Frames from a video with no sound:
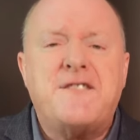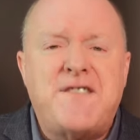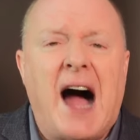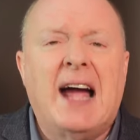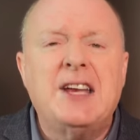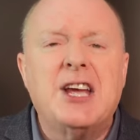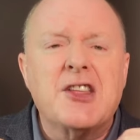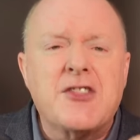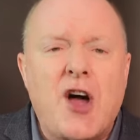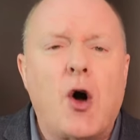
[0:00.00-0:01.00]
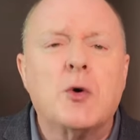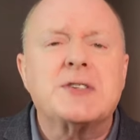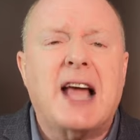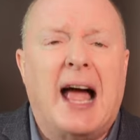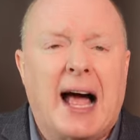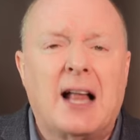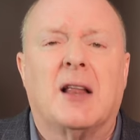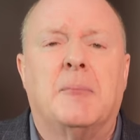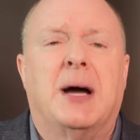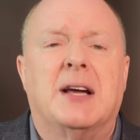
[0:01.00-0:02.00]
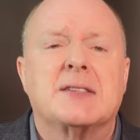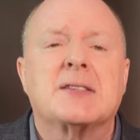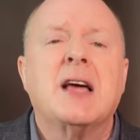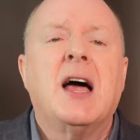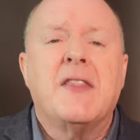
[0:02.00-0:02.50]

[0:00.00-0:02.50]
Finding those elements